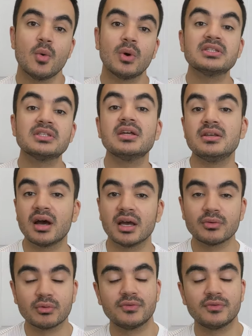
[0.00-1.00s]
once
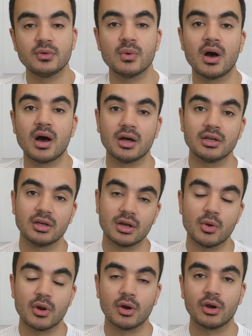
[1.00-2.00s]
neither of you are
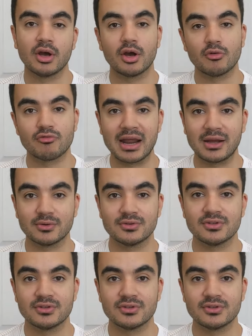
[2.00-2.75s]
no longer around.